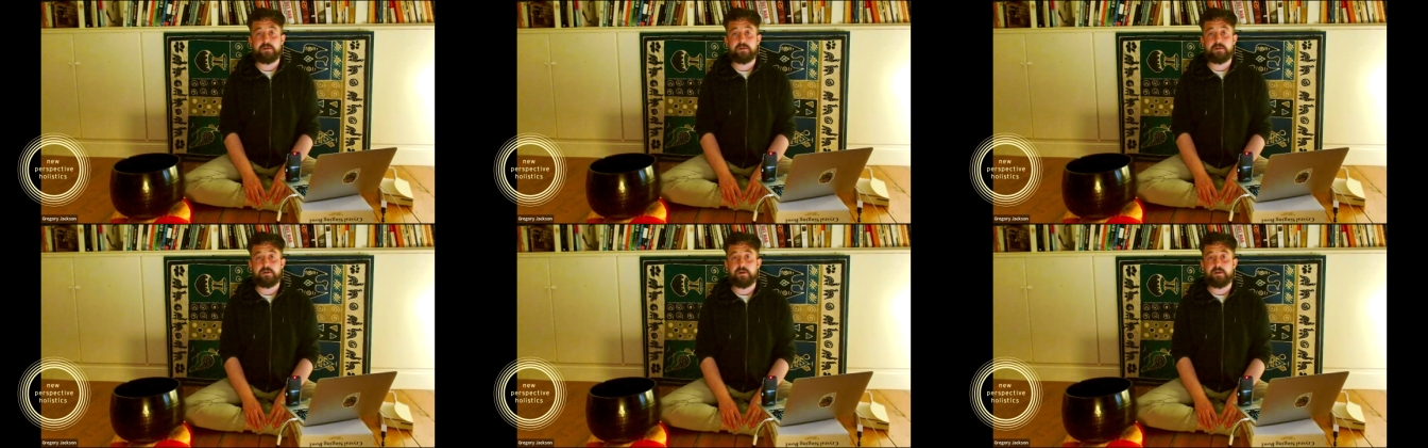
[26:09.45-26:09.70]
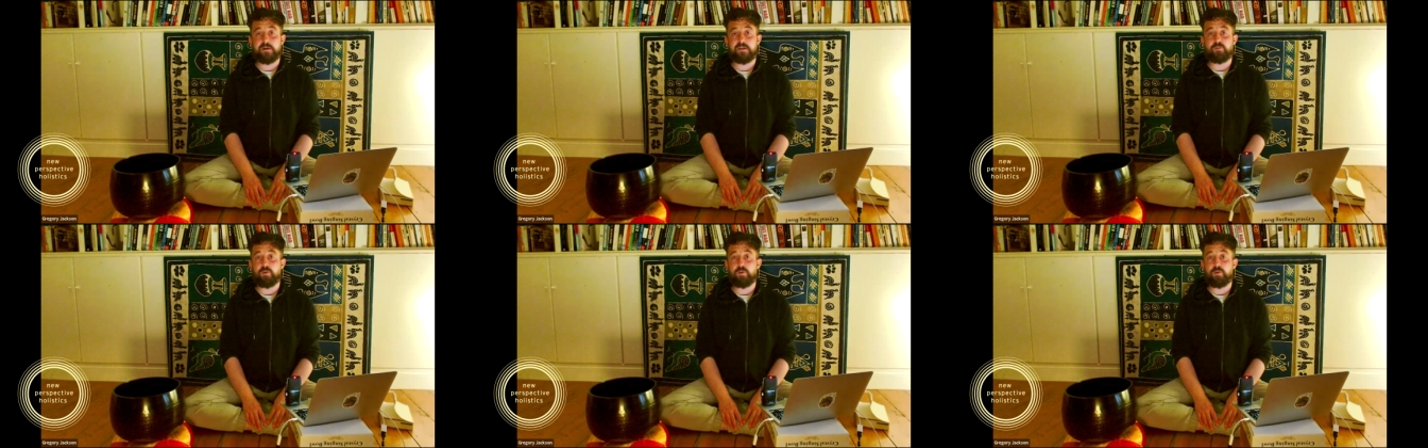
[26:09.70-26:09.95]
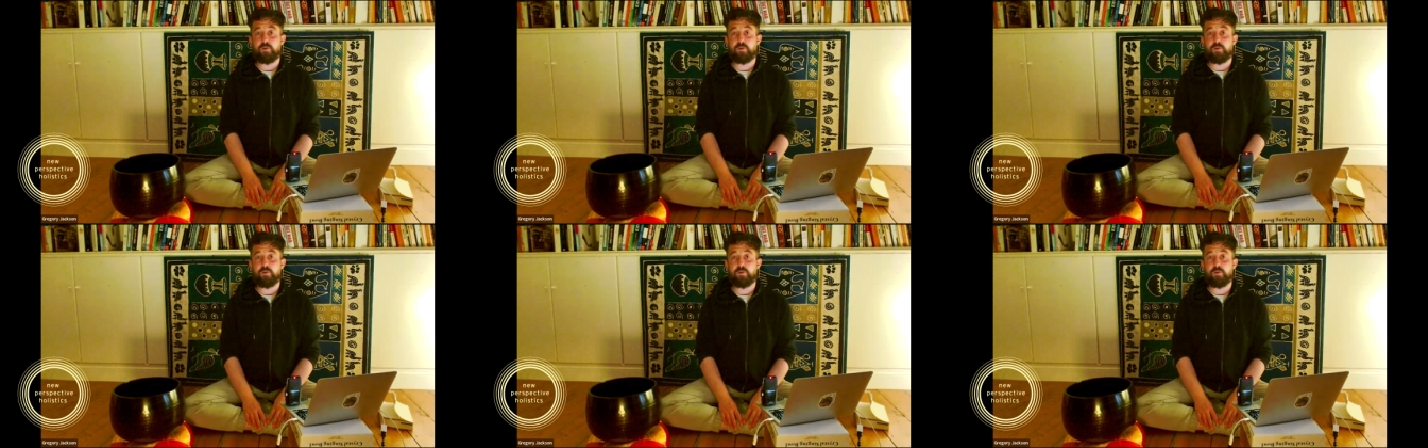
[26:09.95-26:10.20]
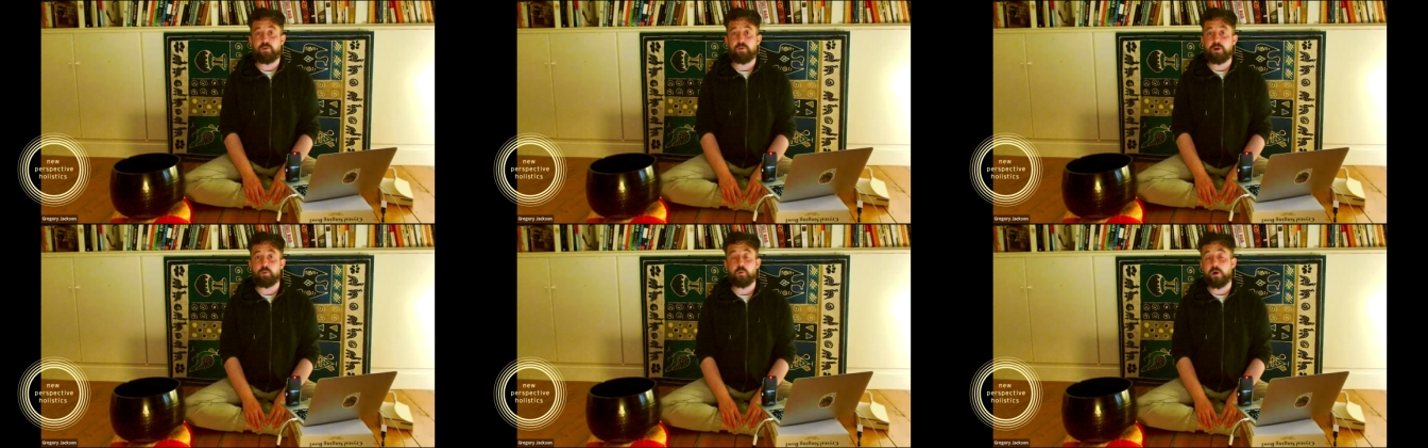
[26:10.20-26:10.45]
It's when
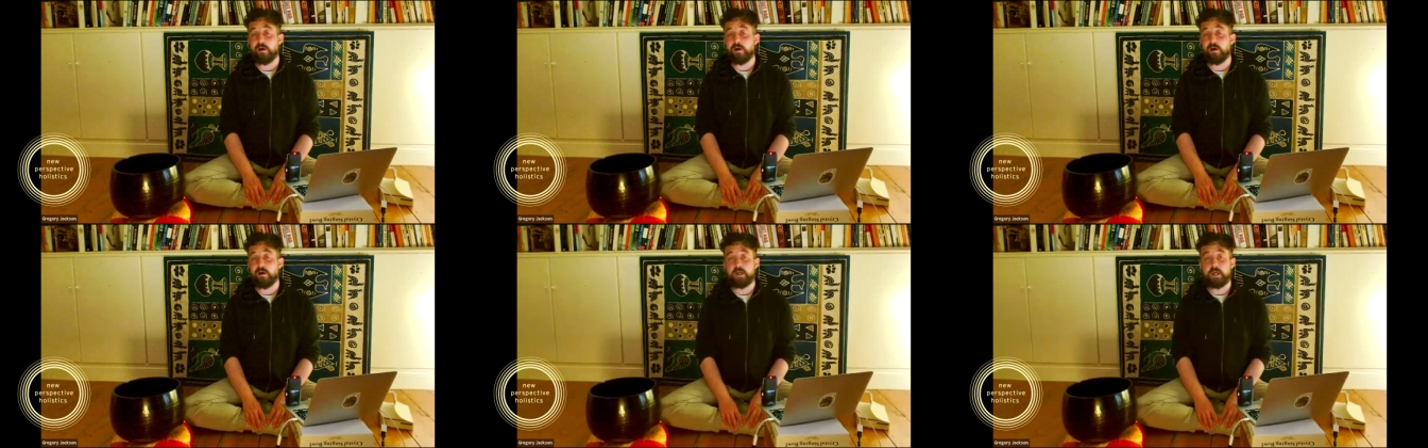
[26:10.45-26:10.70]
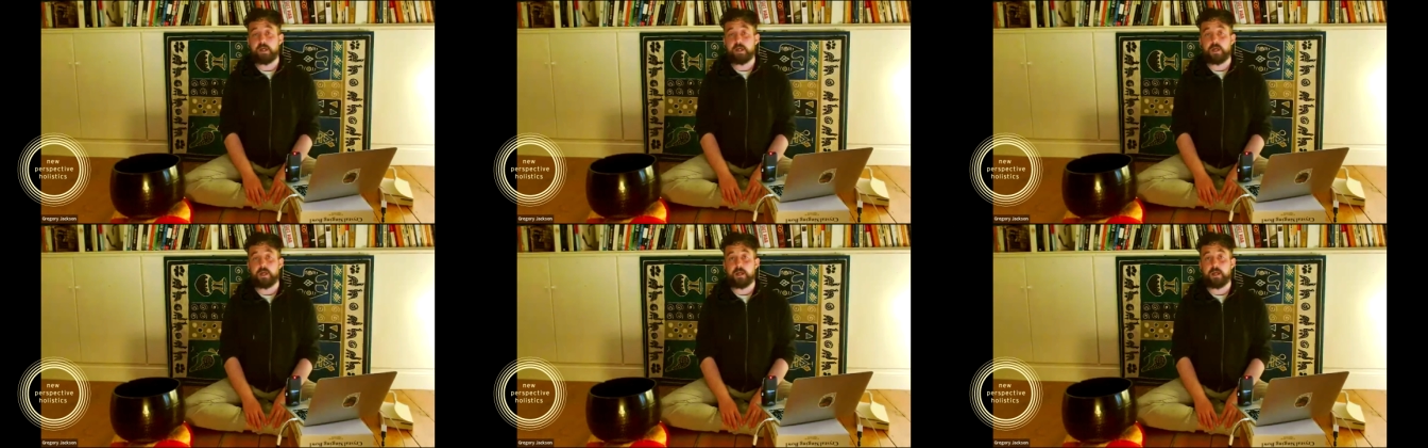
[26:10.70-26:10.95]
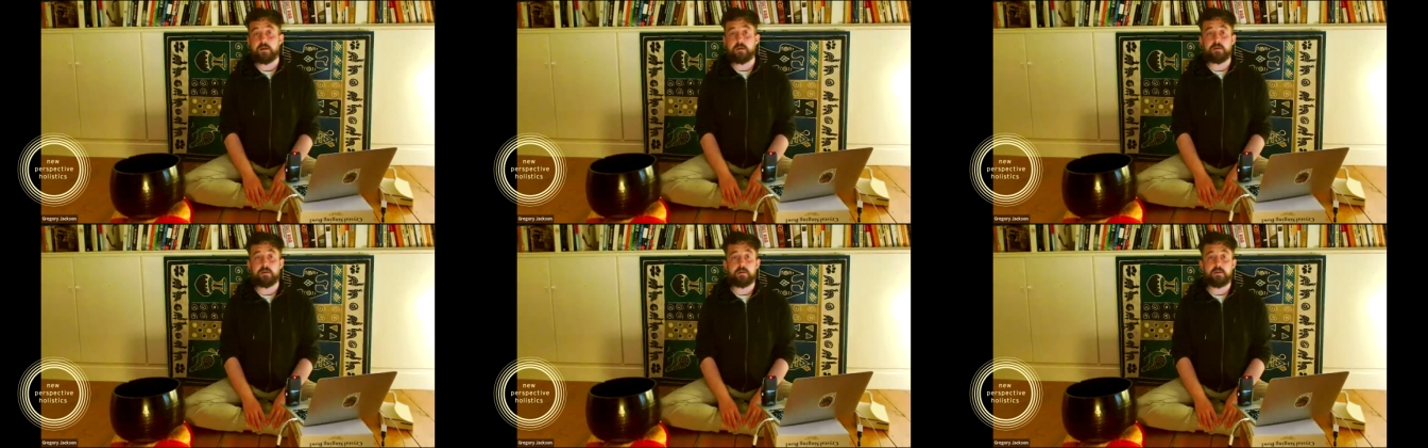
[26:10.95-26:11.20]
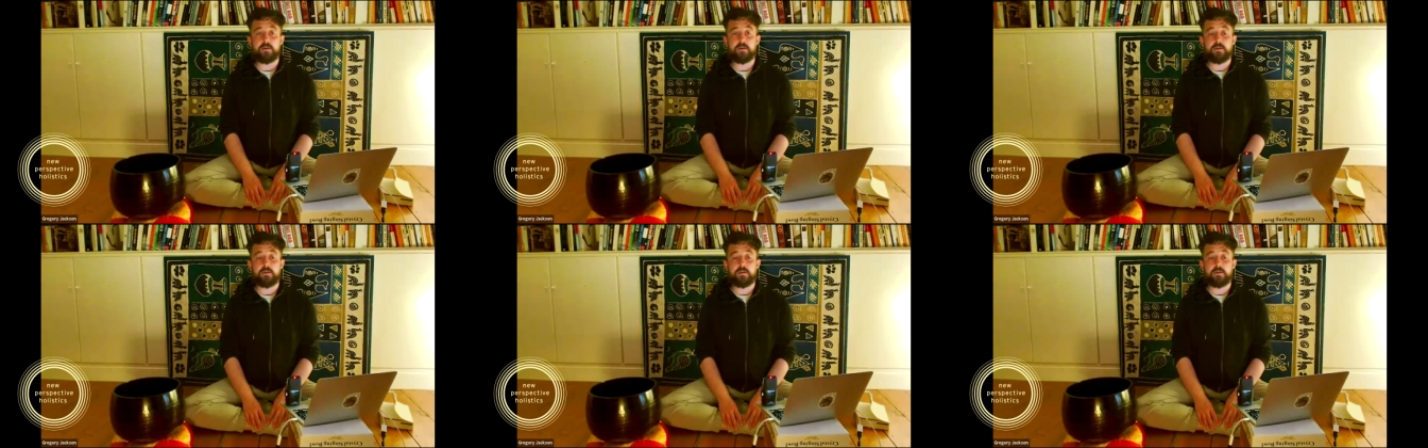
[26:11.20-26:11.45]
we're
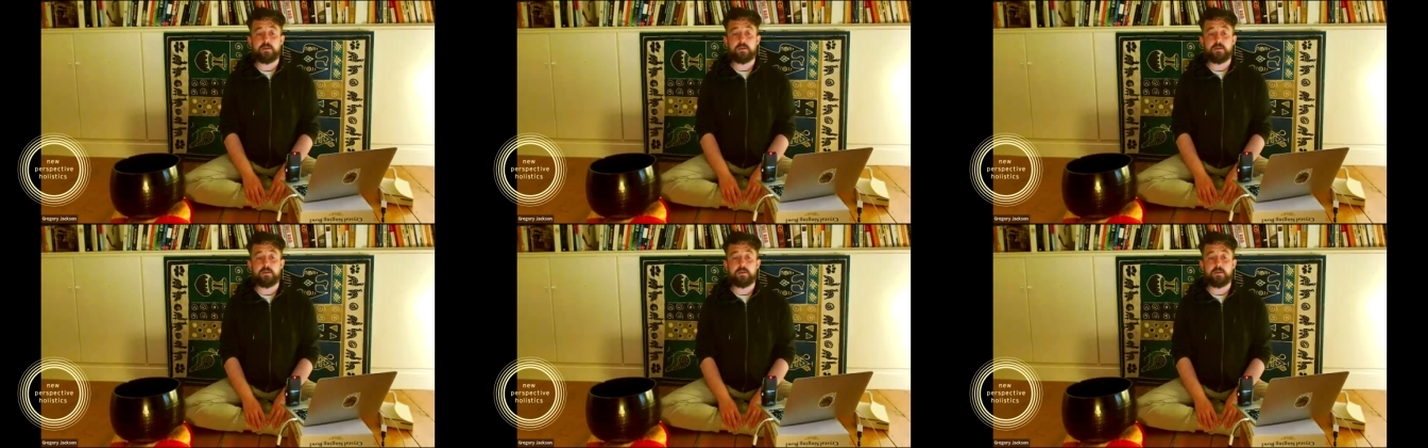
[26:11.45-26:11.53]
walking,